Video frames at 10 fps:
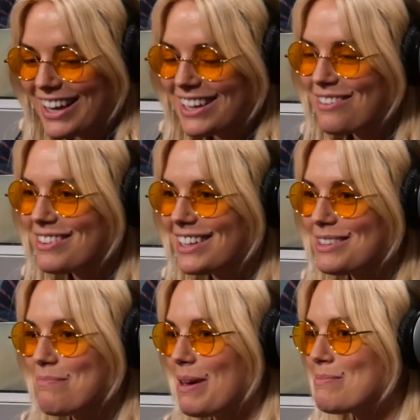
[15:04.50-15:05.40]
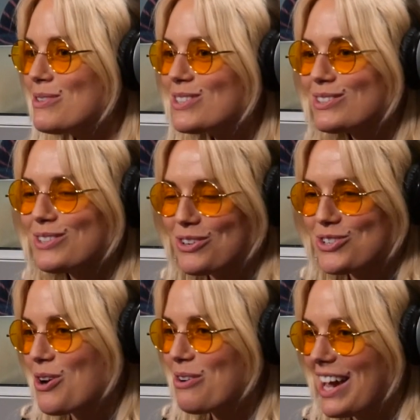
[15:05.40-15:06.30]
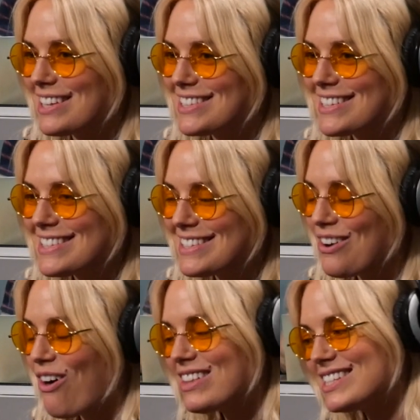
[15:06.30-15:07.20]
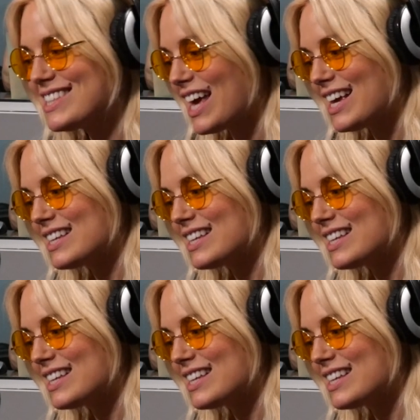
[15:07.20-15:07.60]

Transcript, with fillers: any of like the big music showcases and all these wow.